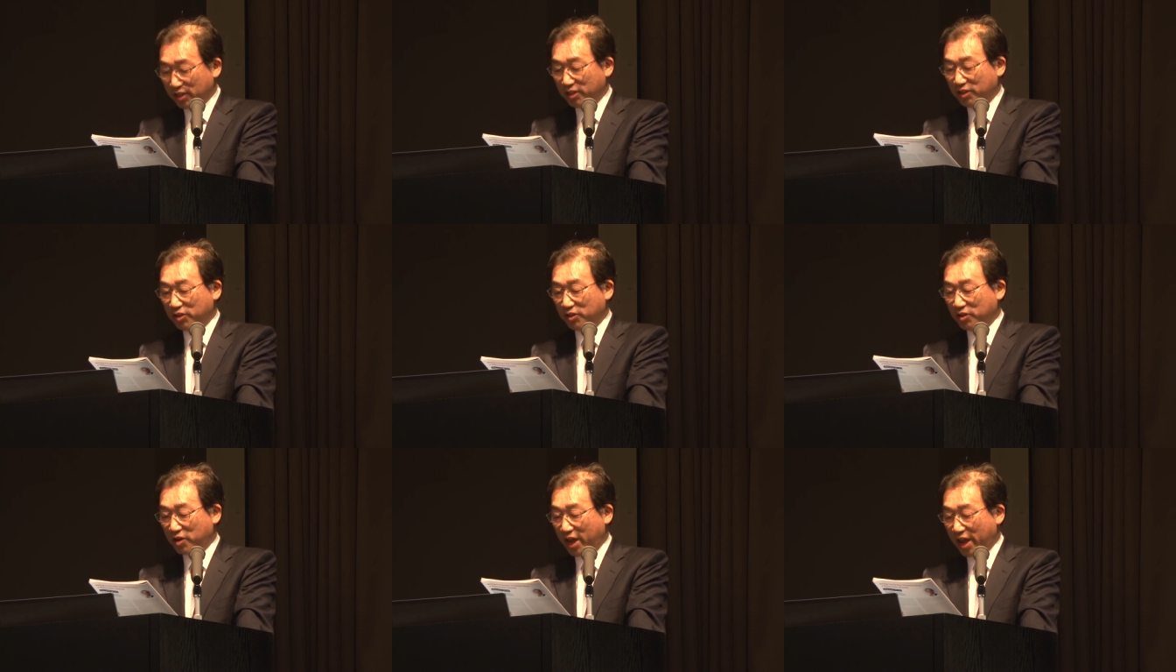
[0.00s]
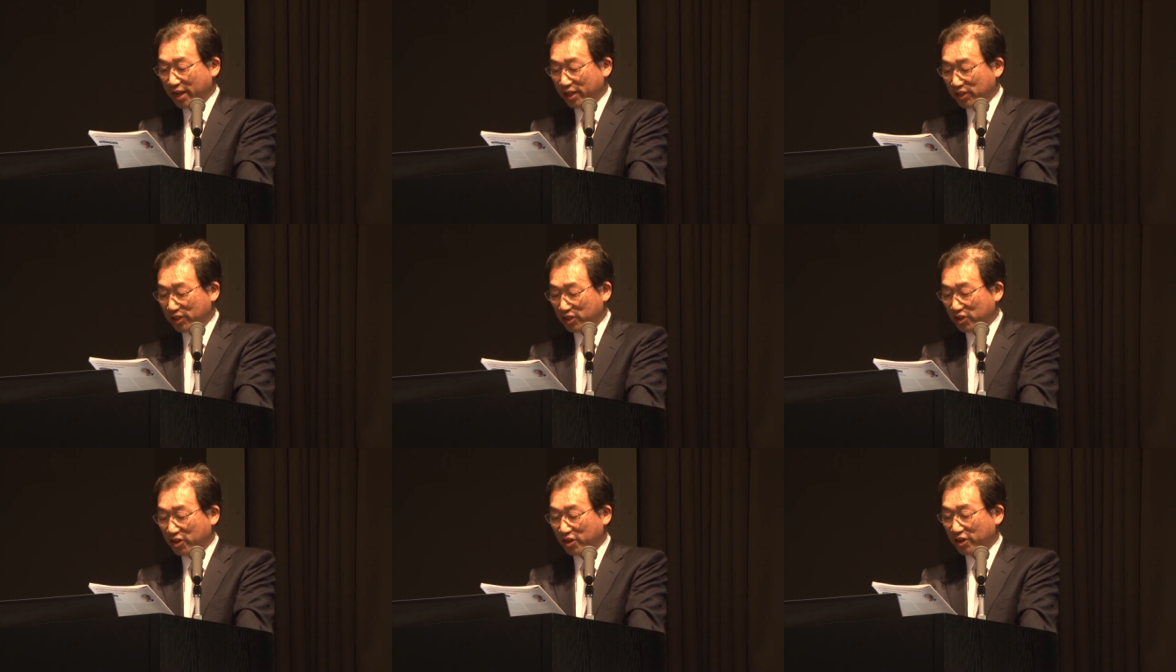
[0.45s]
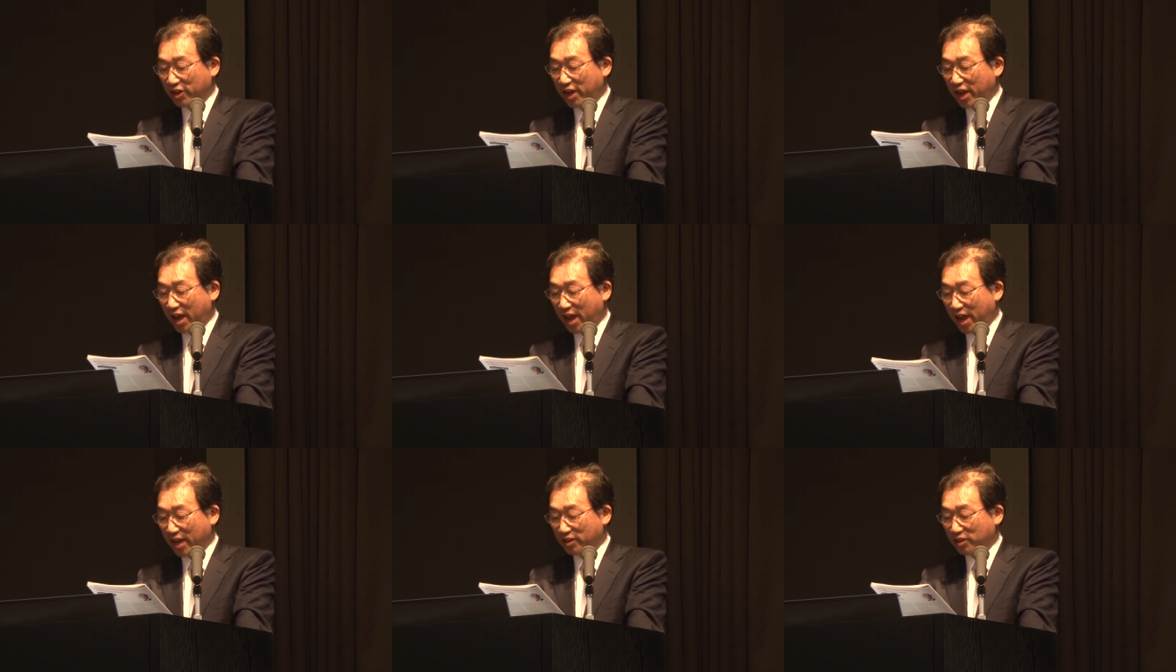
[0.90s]
to enjoy
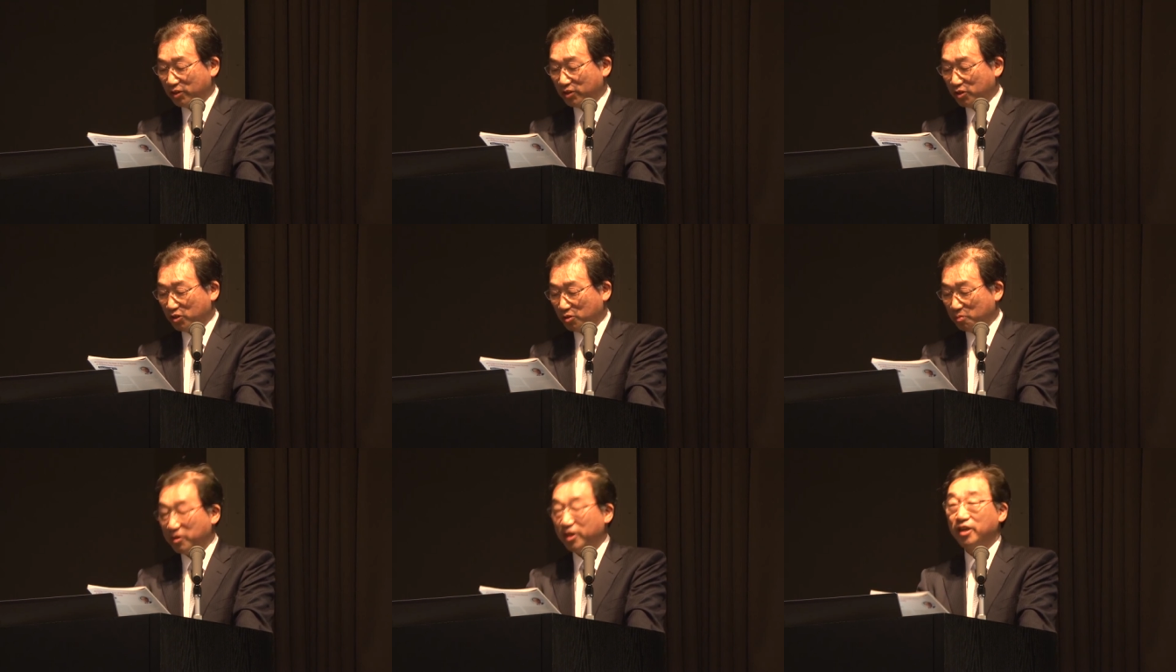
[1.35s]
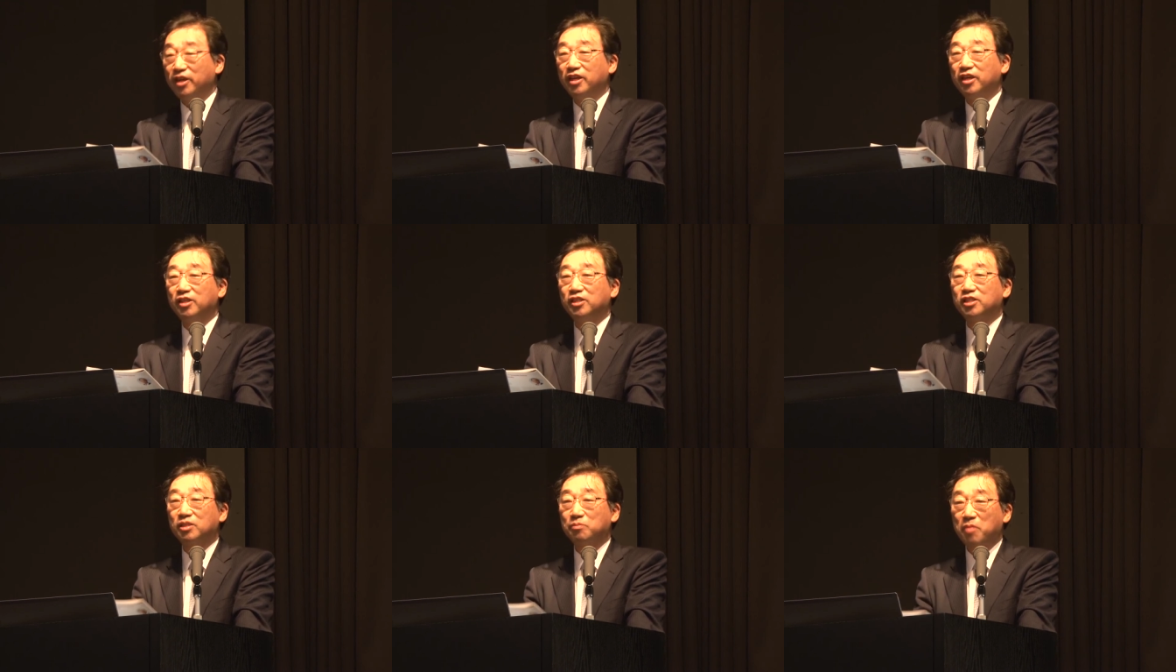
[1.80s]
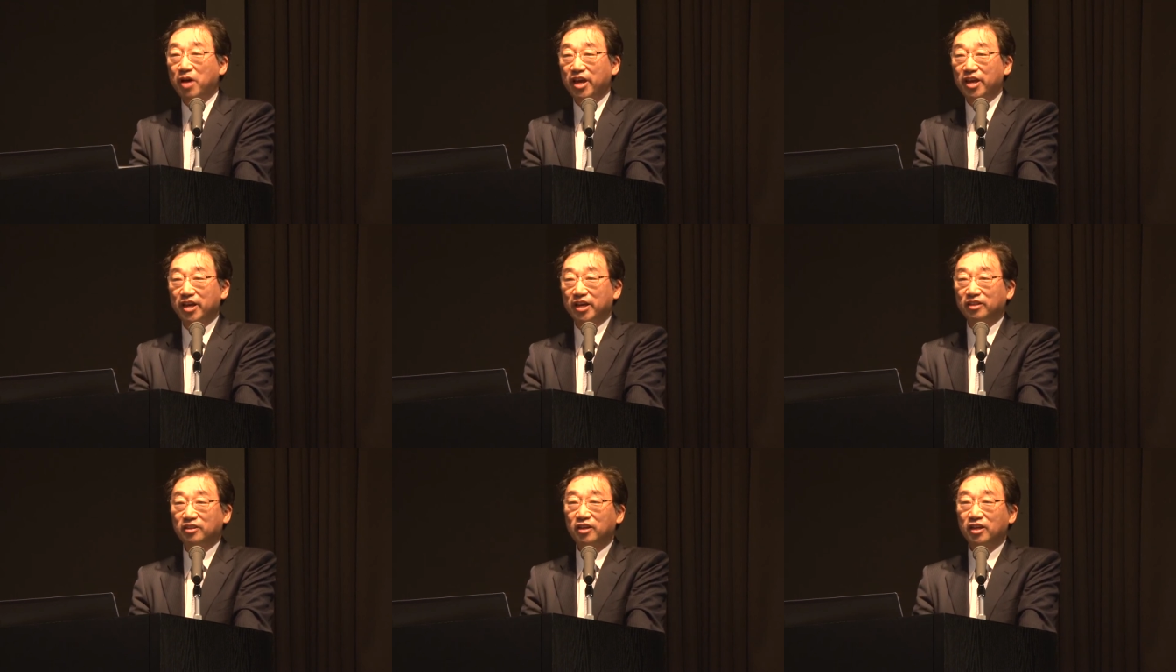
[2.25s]
and to be
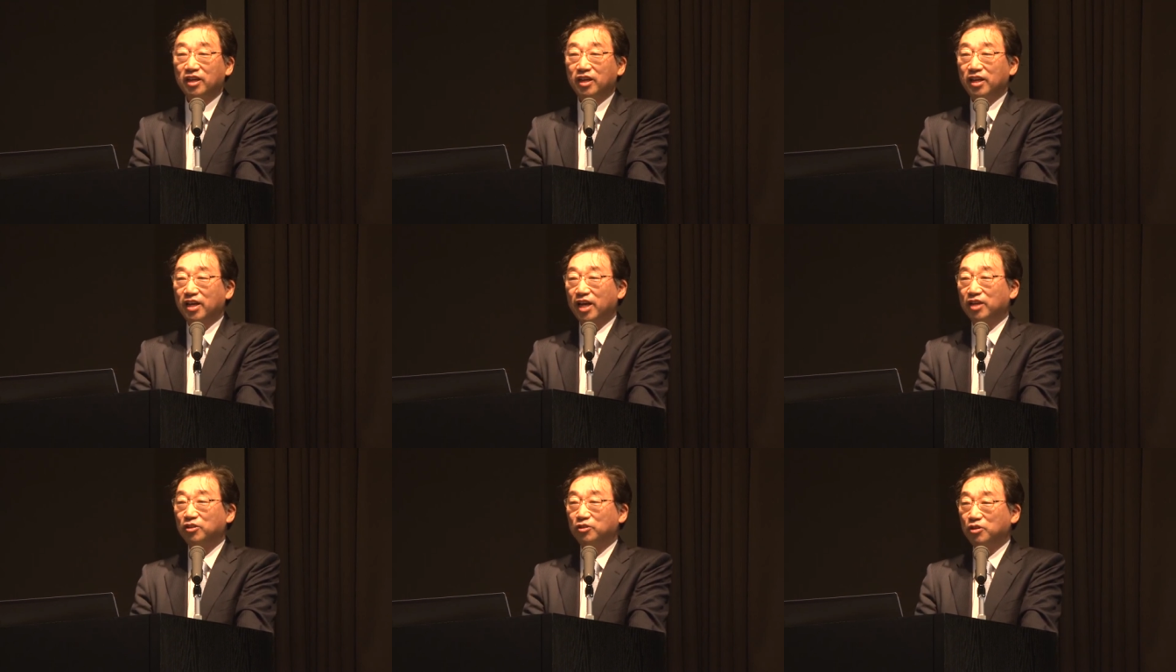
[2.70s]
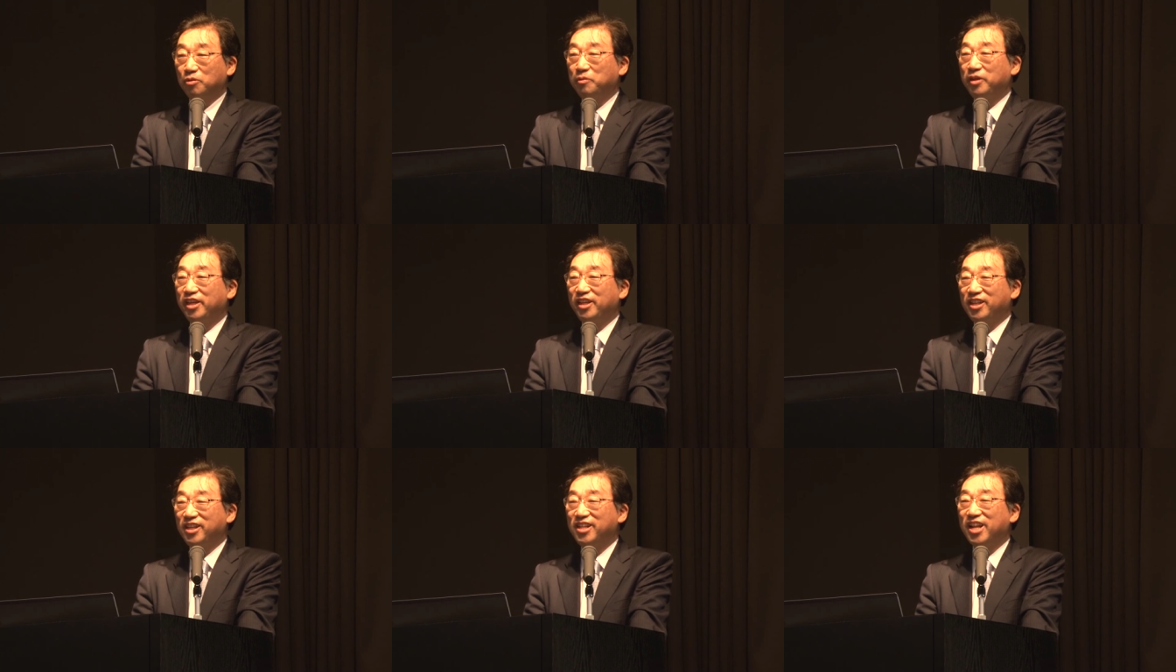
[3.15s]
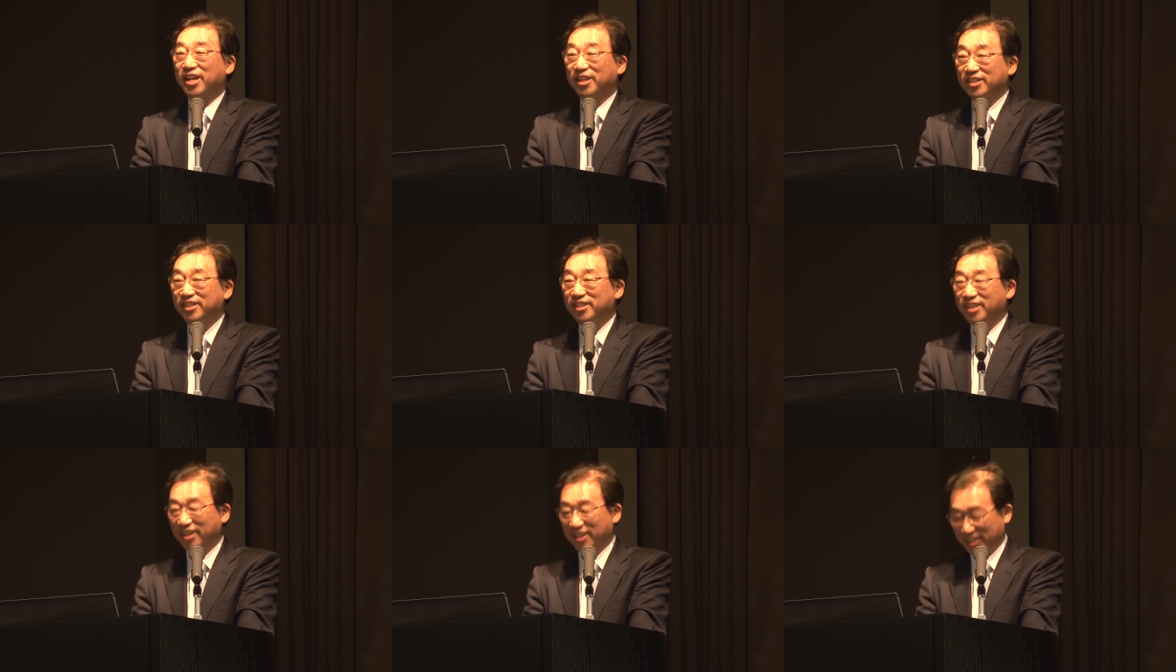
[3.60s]
inspired and to be
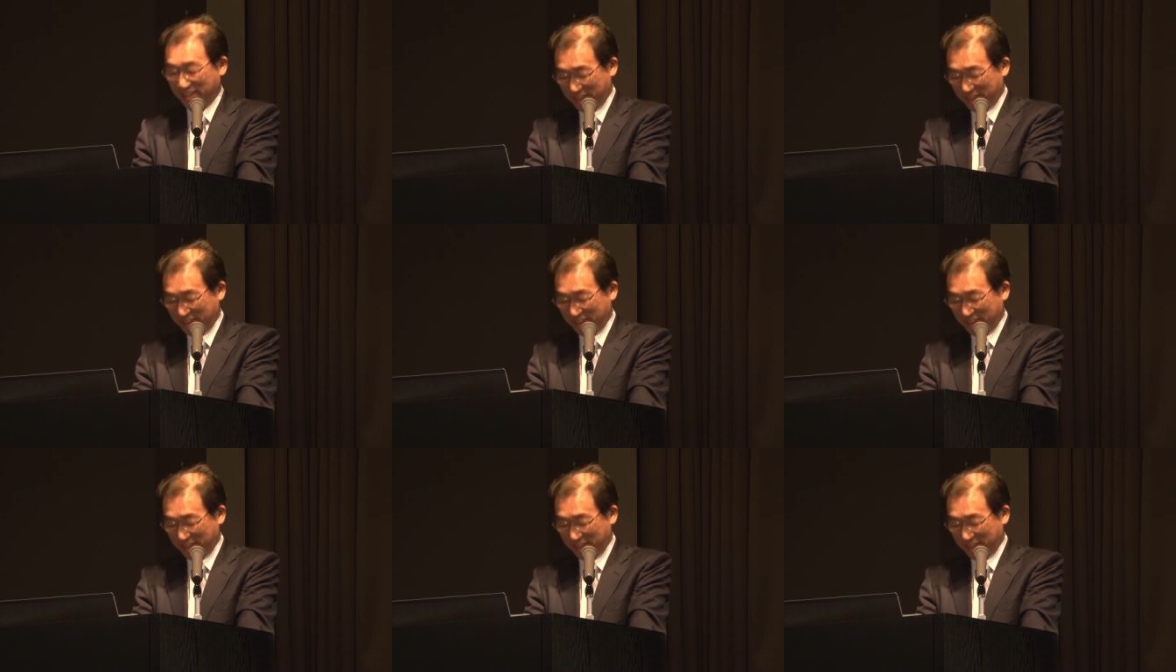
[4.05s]
relaxed.